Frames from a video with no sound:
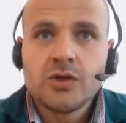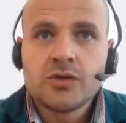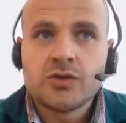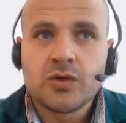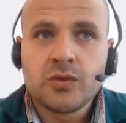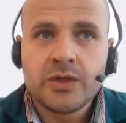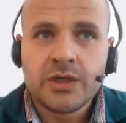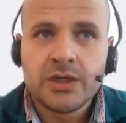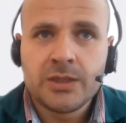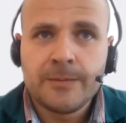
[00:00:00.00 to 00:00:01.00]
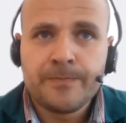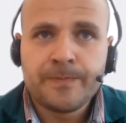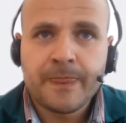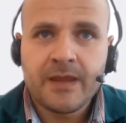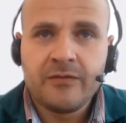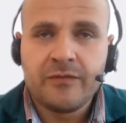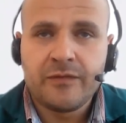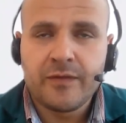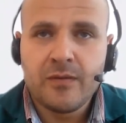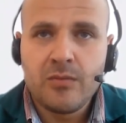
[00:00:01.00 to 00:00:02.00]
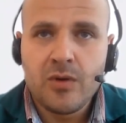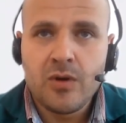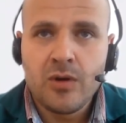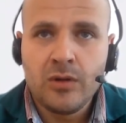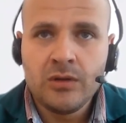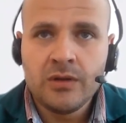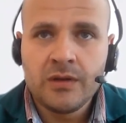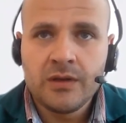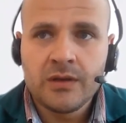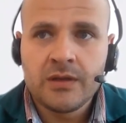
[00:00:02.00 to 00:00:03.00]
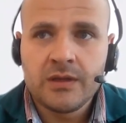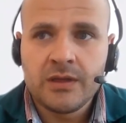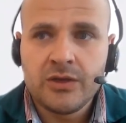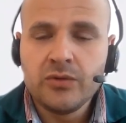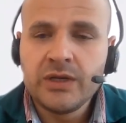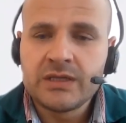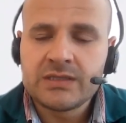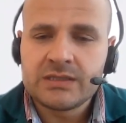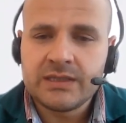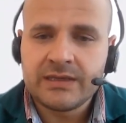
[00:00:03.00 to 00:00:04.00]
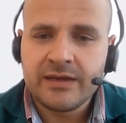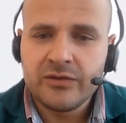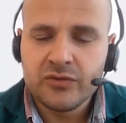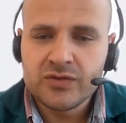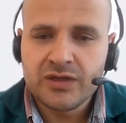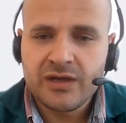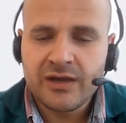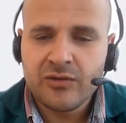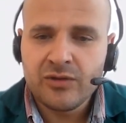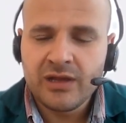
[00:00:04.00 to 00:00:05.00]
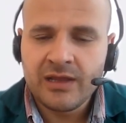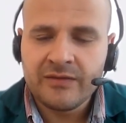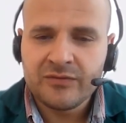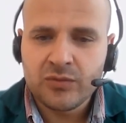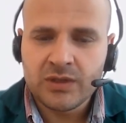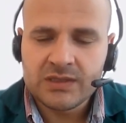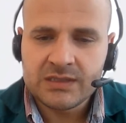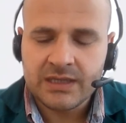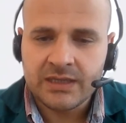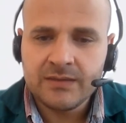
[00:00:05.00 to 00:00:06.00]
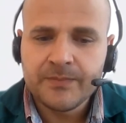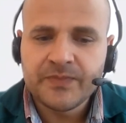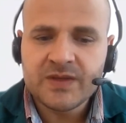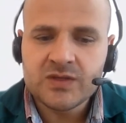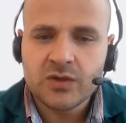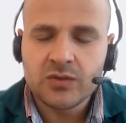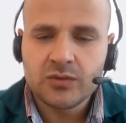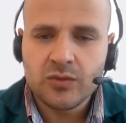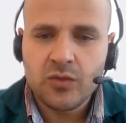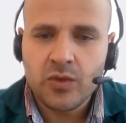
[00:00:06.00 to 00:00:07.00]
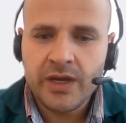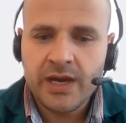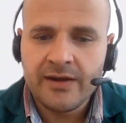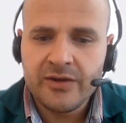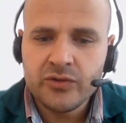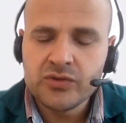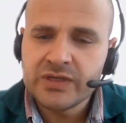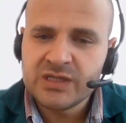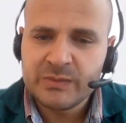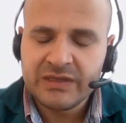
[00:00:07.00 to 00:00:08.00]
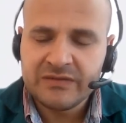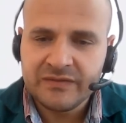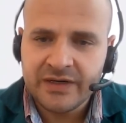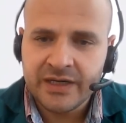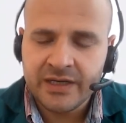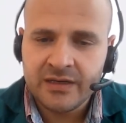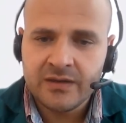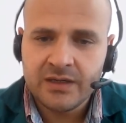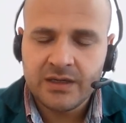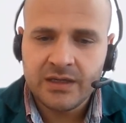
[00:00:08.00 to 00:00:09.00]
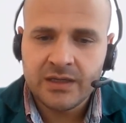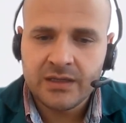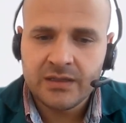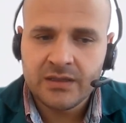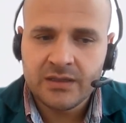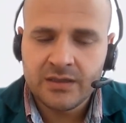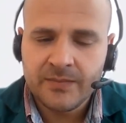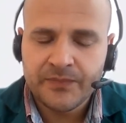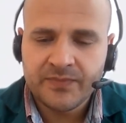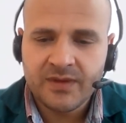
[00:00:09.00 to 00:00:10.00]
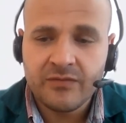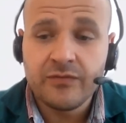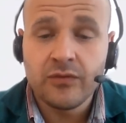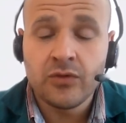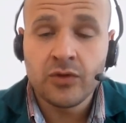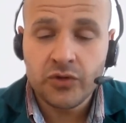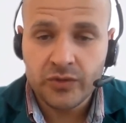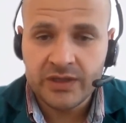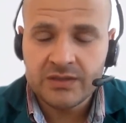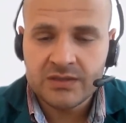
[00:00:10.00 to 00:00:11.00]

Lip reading: So from all the units that are using, I only left one aside. So we are using SpinFire in 4 units.